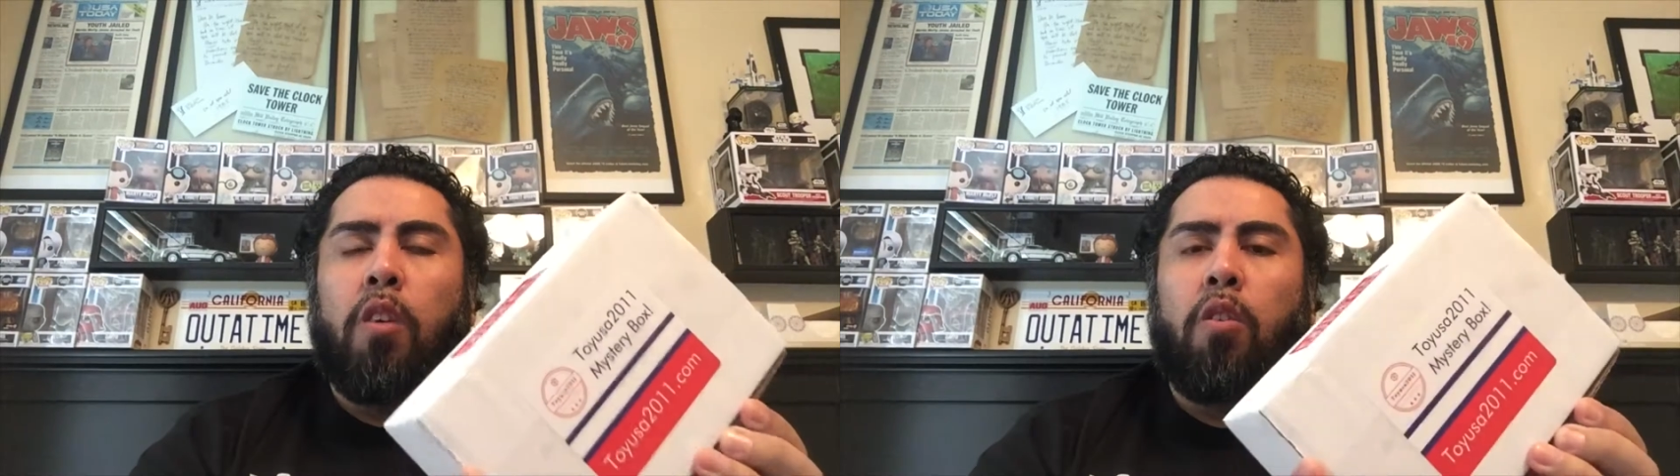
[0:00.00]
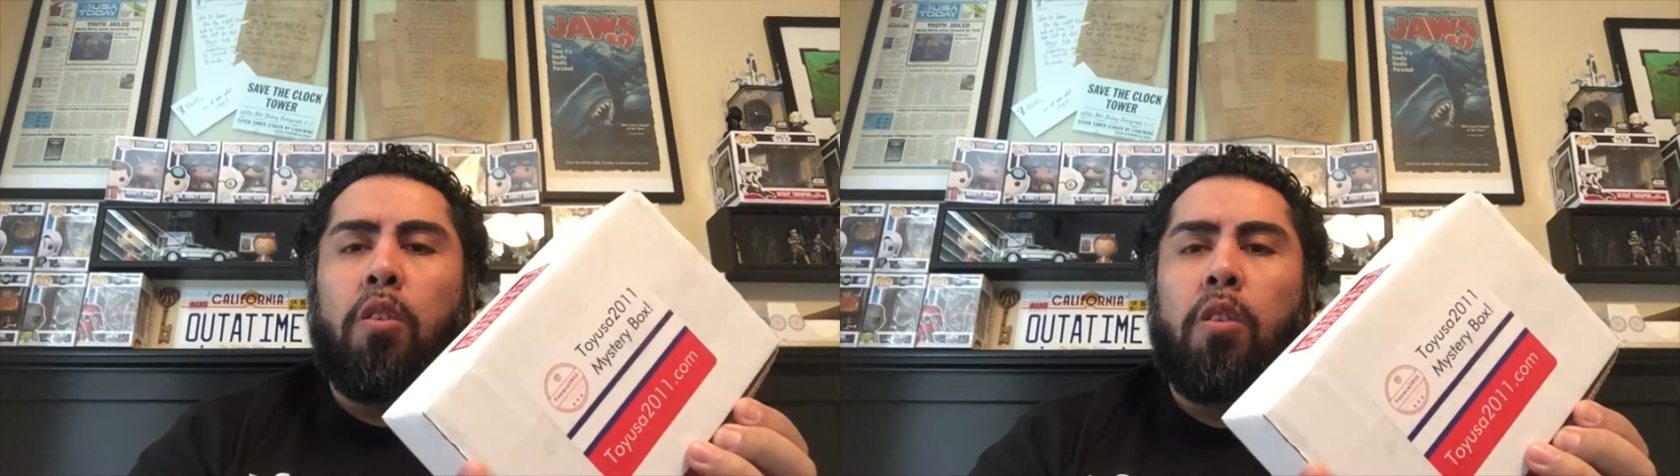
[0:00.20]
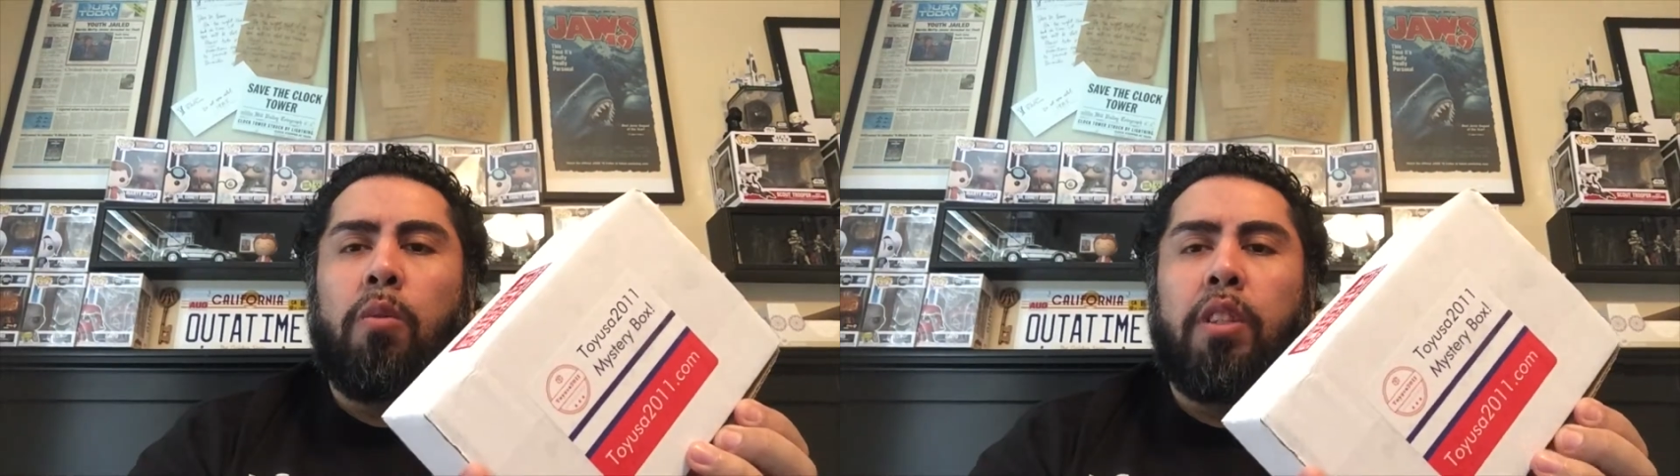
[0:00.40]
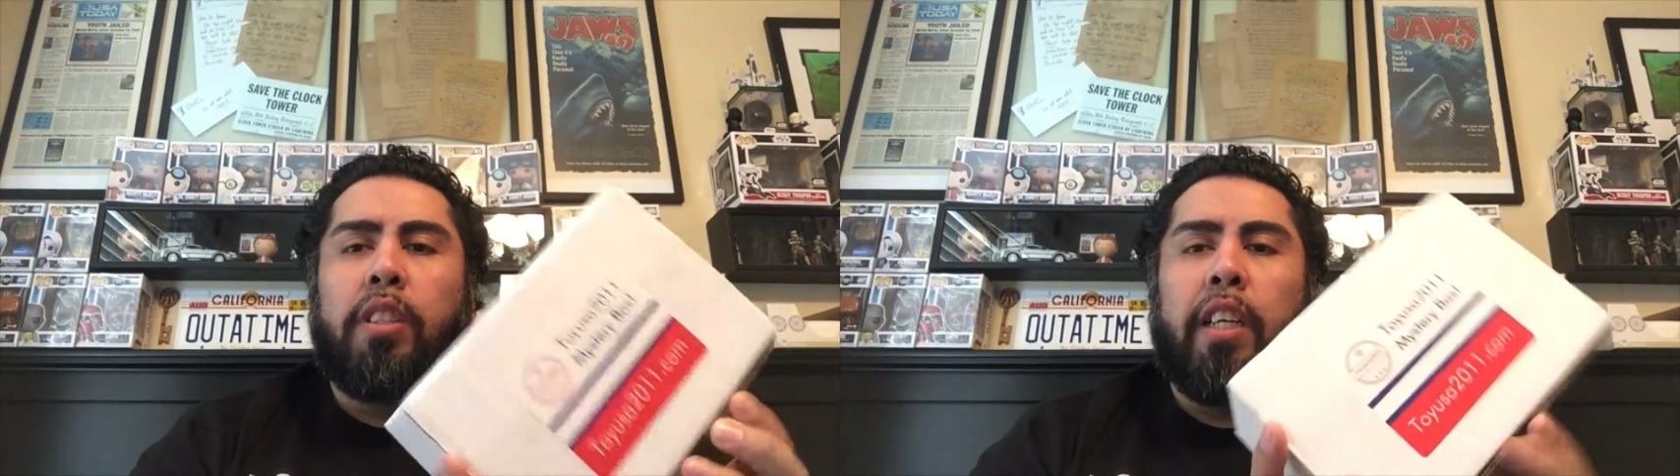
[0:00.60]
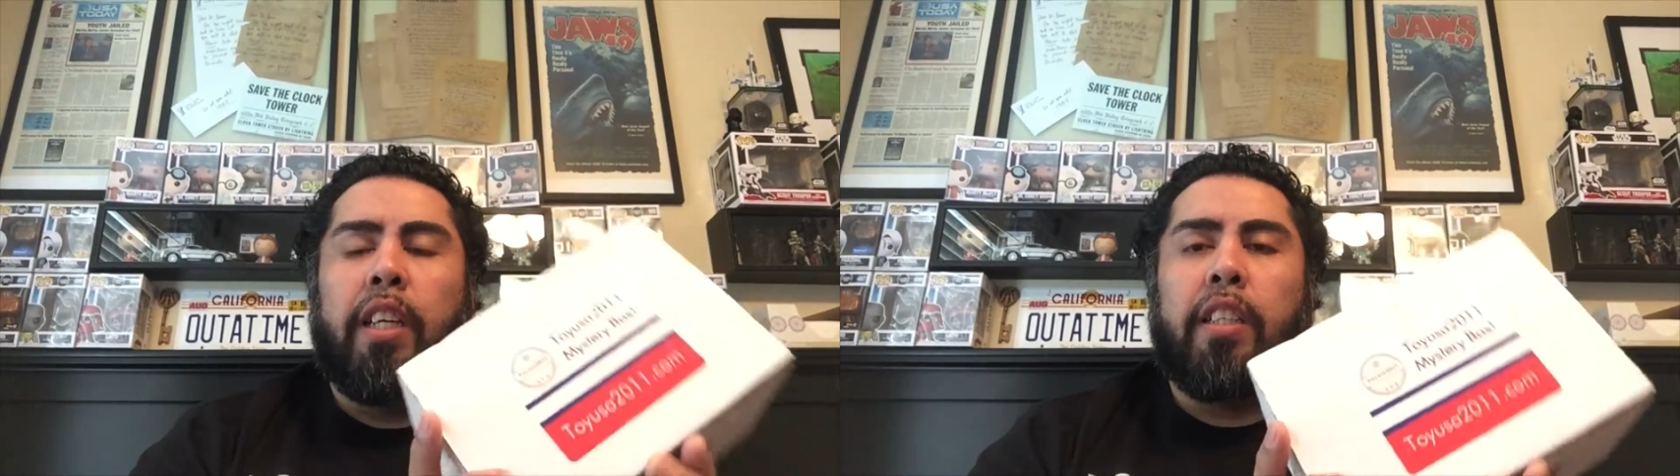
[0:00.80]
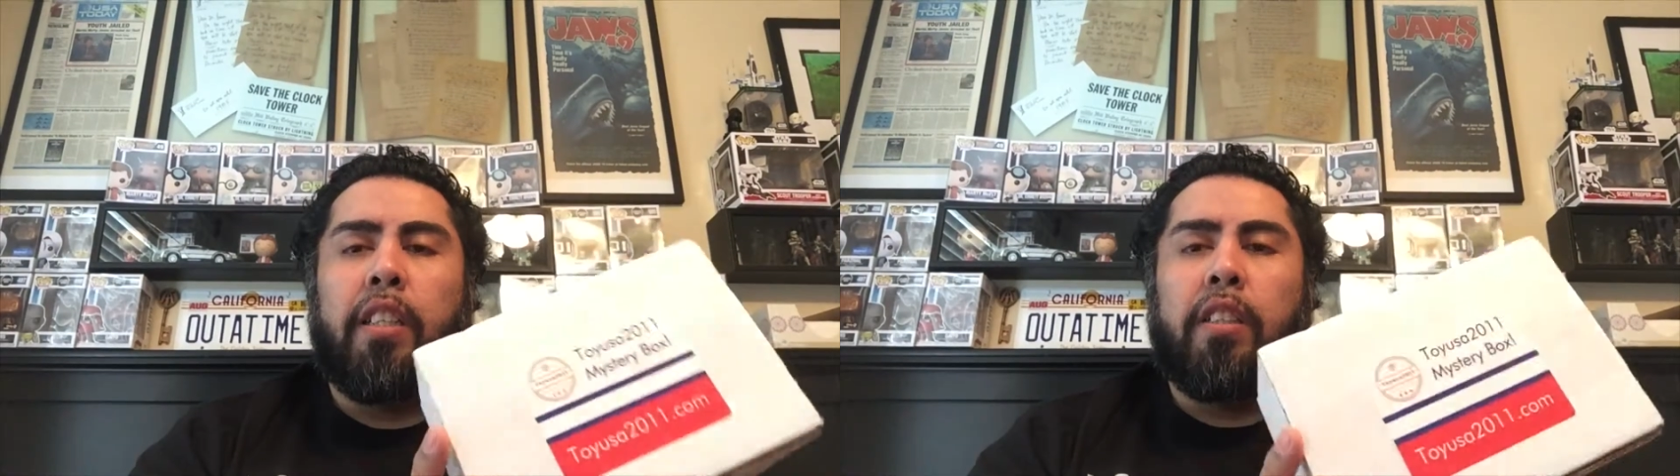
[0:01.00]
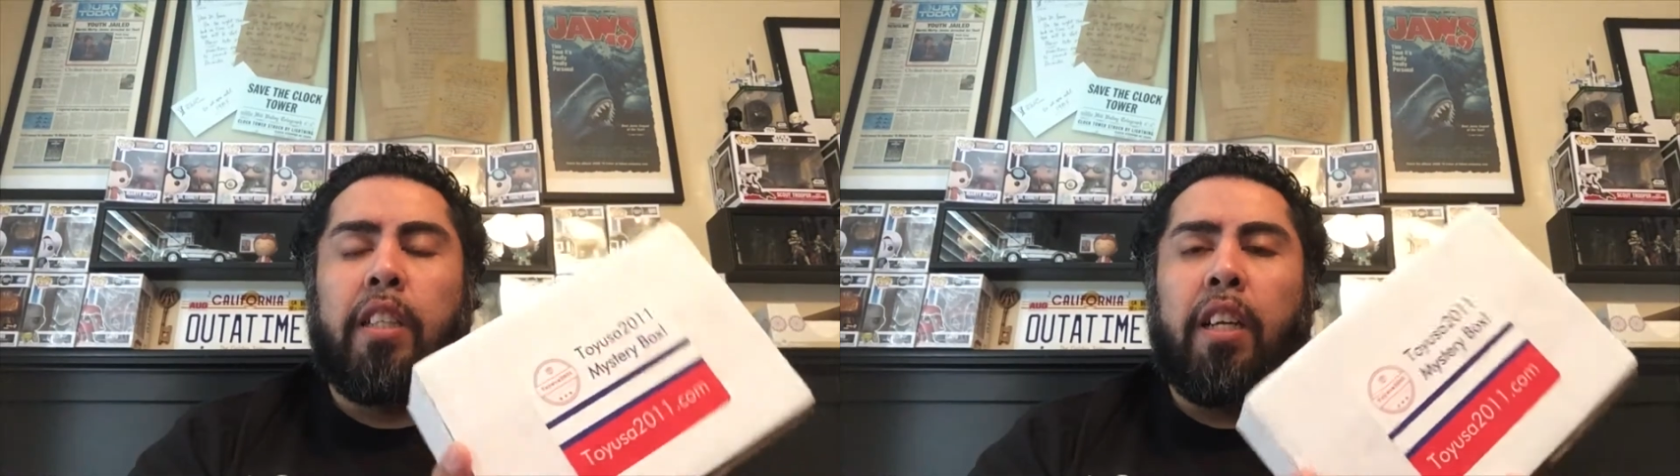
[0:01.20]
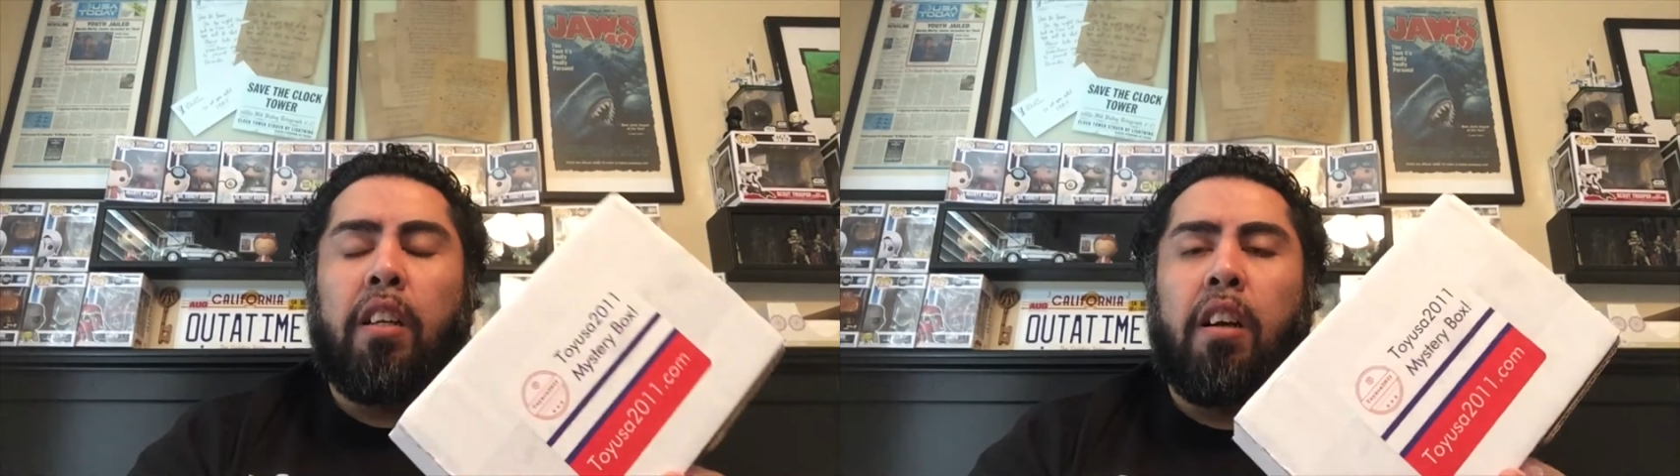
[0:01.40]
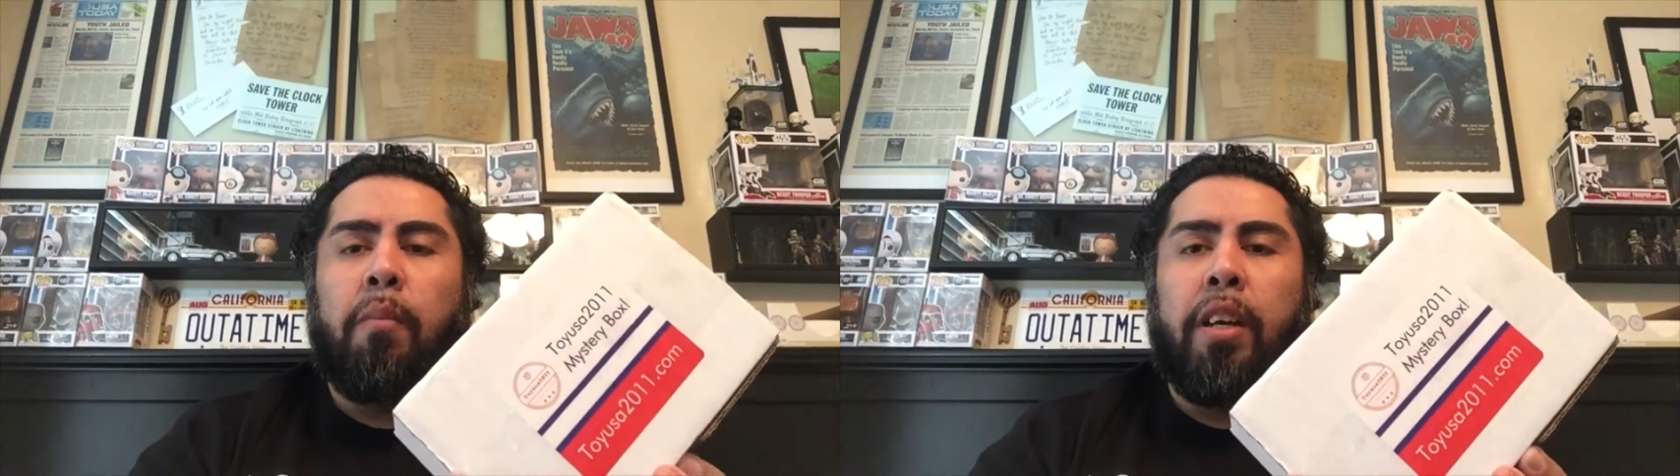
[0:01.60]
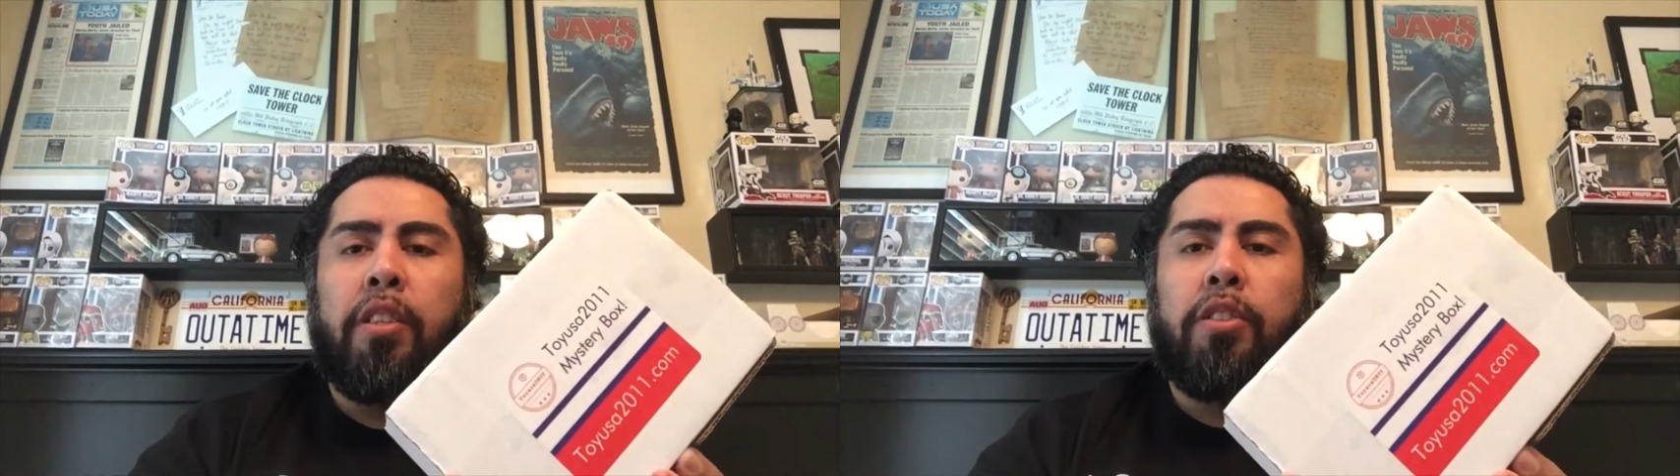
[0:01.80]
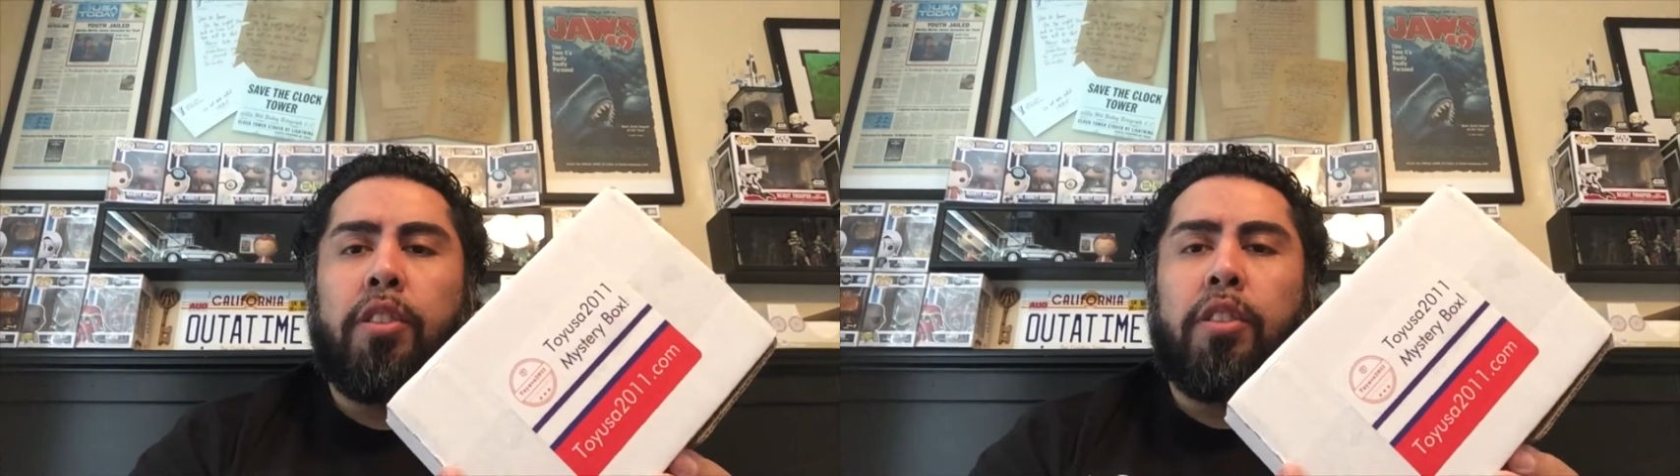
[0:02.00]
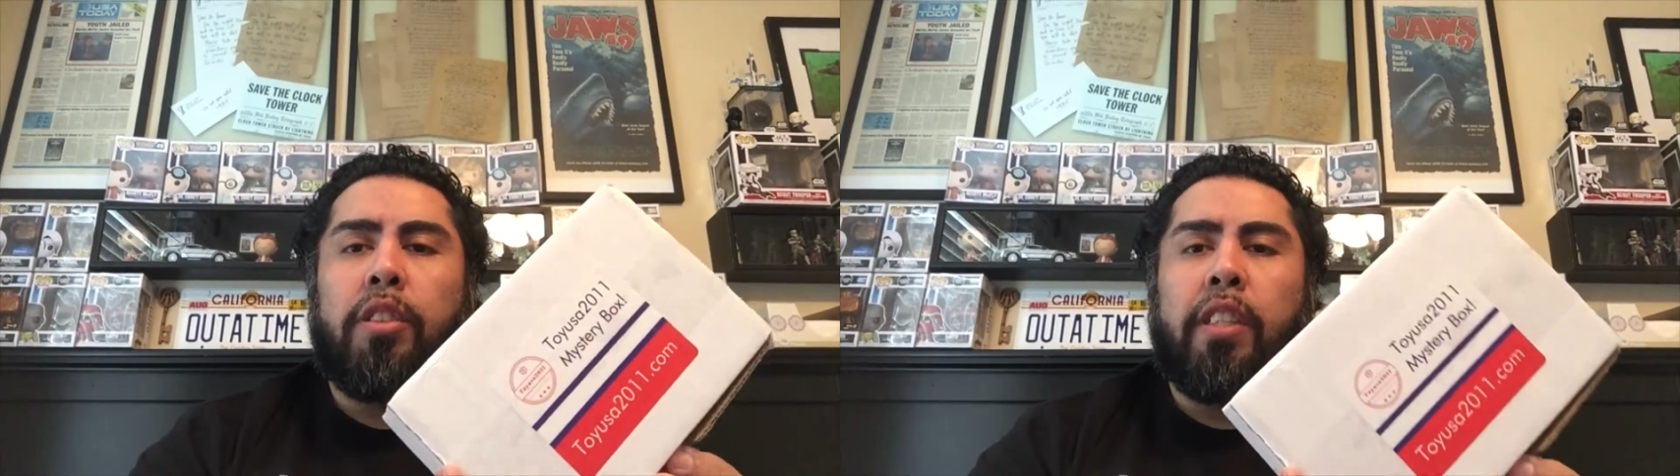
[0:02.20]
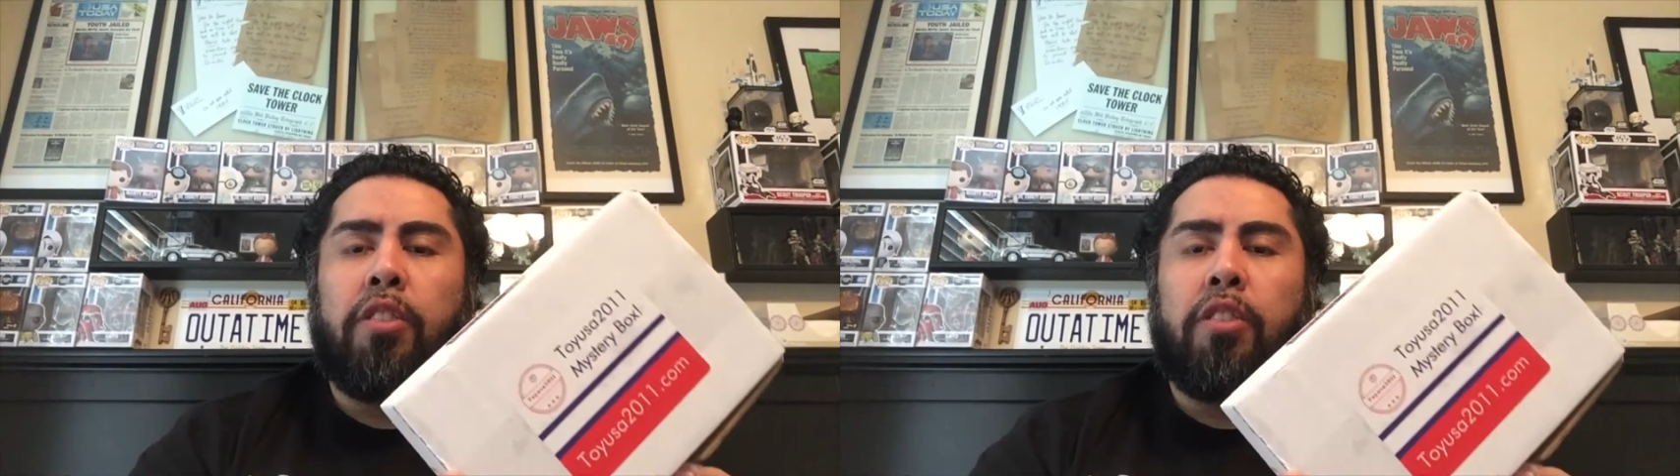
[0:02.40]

horror ones that kind of caught my interest.